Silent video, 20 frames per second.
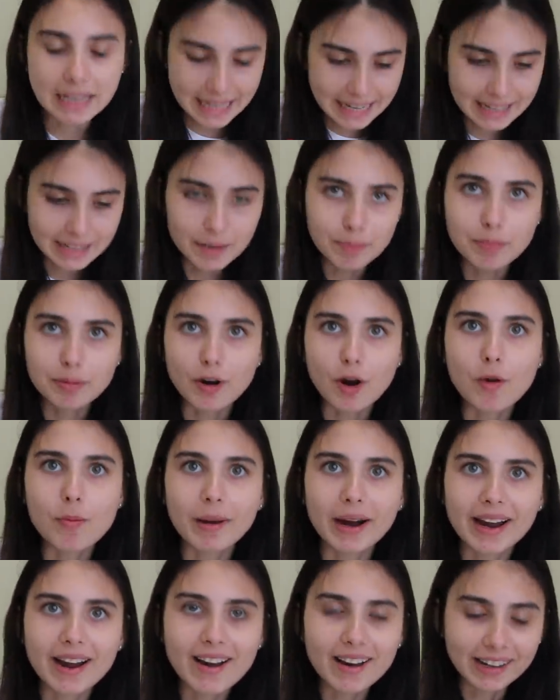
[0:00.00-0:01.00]
Eat a
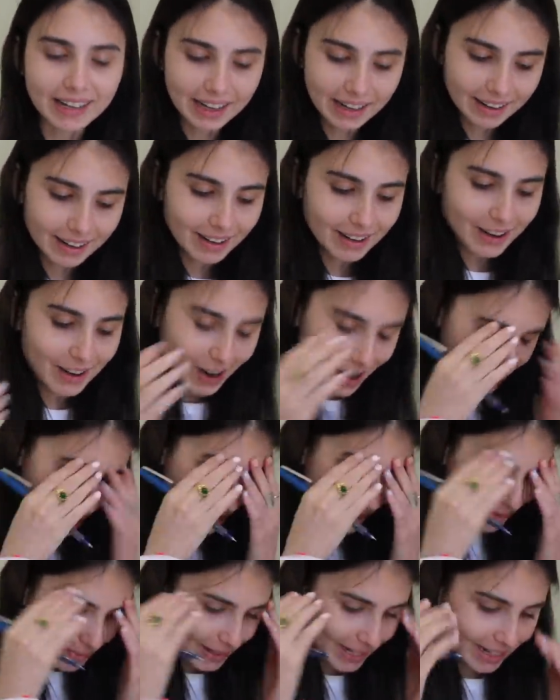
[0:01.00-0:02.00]
probiotic.
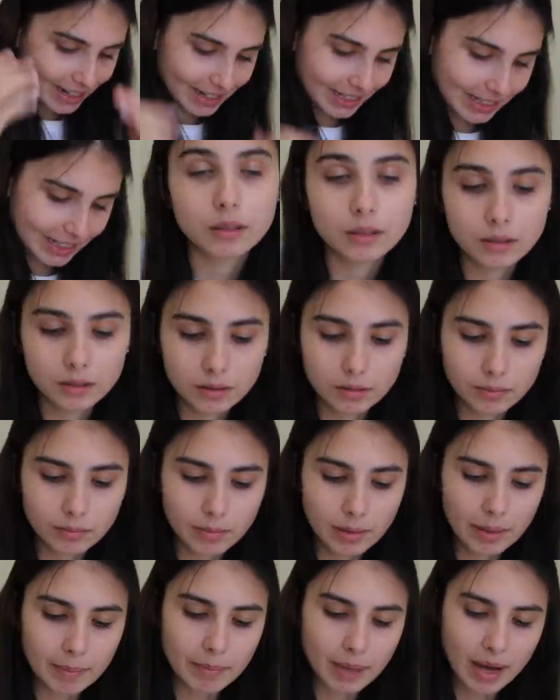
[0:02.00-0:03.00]
Oh my God.
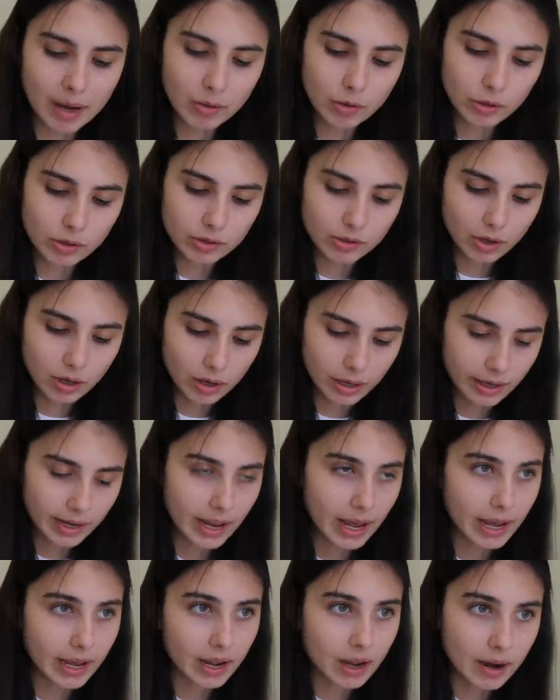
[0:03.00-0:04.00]
My bowels are
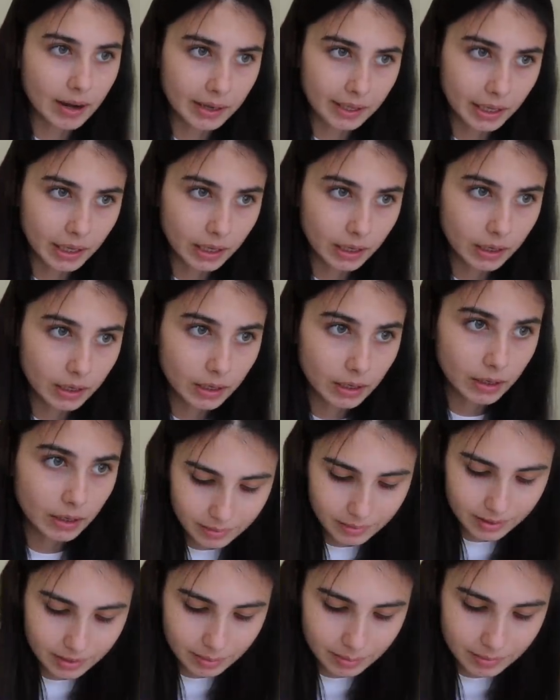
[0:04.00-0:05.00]
chaotic.
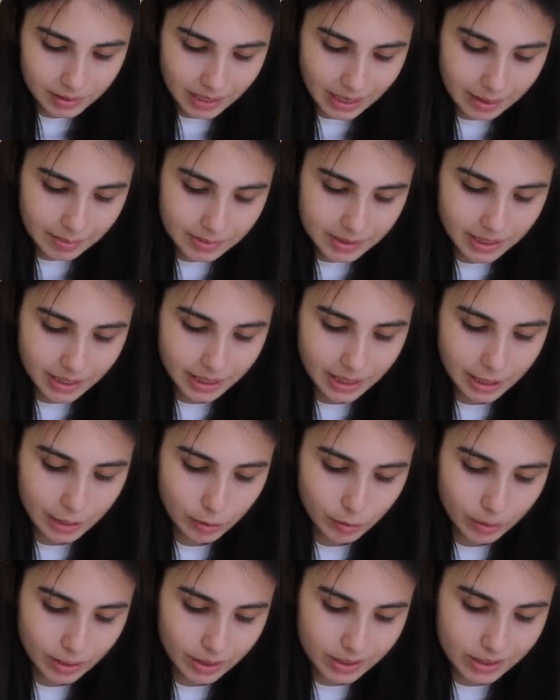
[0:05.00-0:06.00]
Sometimes the
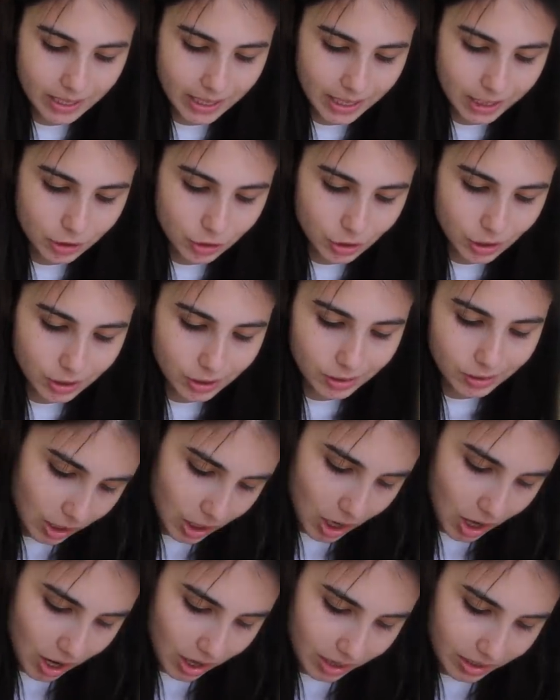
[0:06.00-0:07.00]
irritation
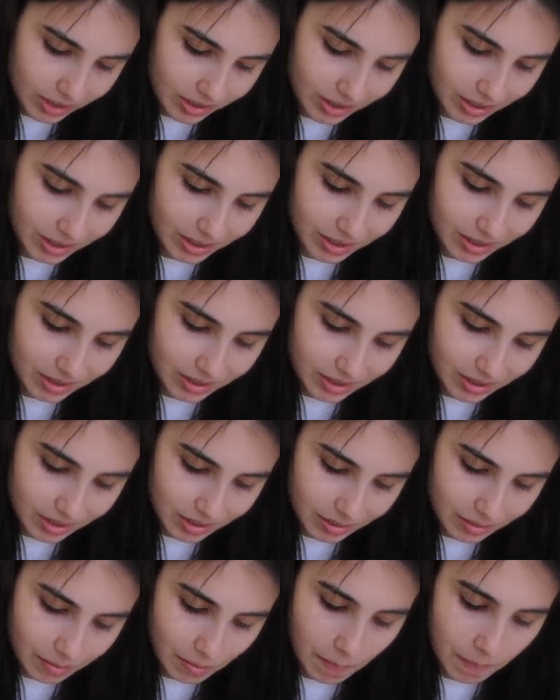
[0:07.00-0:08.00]
causes
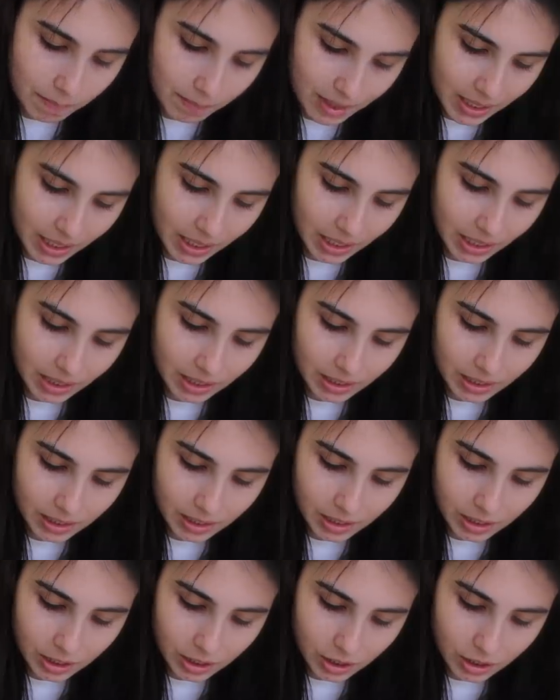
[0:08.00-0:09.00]
me
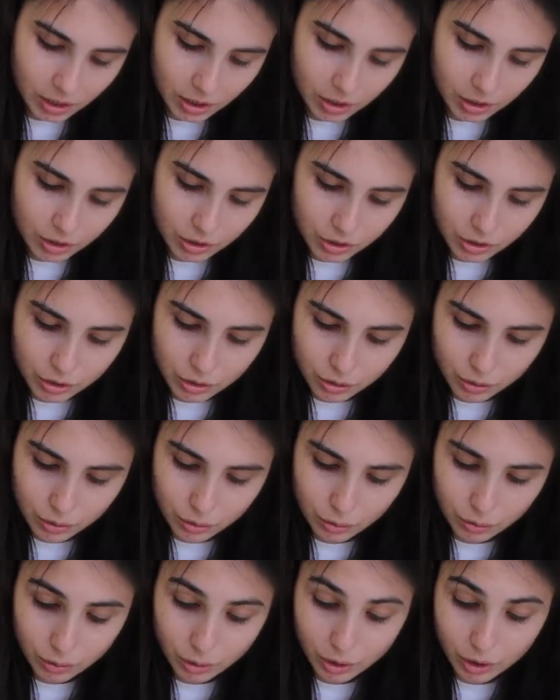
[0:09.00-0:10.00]

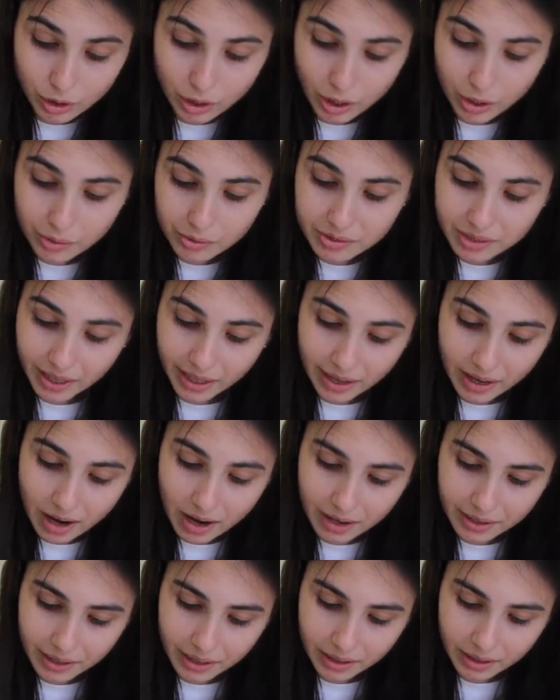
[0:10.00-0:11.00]
to go
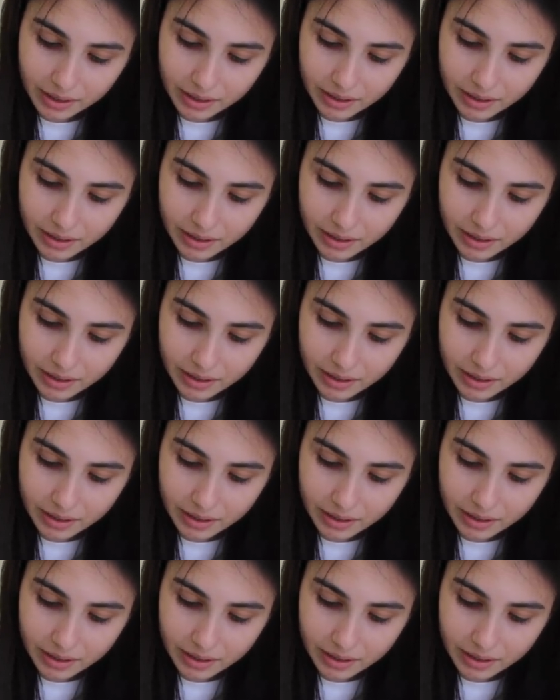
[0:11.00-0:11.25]
psychotic.